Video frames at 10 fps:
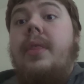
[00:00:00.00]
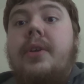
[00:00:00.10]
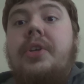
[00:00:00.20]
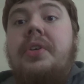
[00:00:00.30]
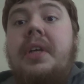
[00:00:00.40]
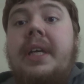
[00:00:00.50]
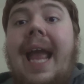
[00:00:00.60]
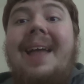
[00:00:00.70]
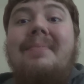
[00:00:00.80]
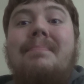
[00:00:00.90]

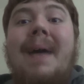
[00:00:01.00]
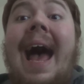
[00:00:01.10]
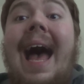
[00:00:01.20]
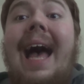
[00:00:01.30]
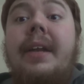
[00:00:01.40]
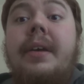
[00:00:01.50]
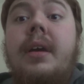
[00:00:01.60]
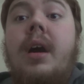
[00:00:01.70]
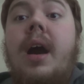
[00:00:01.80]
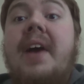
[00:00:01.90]
good and bad
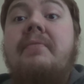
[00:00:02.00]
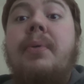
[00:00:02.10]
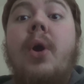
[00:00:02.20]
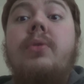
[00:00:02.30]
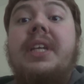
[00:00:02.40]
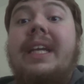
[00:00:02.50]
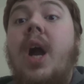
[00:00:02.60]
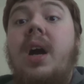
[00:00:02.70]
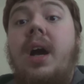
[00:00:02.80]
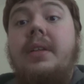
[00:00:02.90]
have pros and
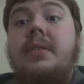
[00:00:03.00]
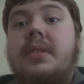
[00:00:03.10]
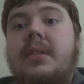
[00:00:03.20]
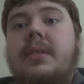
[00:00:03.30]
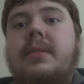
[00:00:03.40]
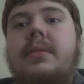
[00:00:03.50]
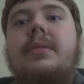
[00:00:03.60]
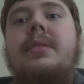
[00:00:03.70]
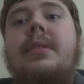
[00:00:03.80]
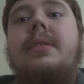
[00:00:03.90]
cons.
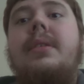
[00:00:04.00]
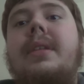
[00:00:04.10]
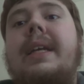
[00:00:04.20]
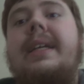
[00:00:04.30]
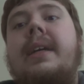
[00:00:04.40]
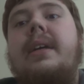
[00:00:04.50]
Like,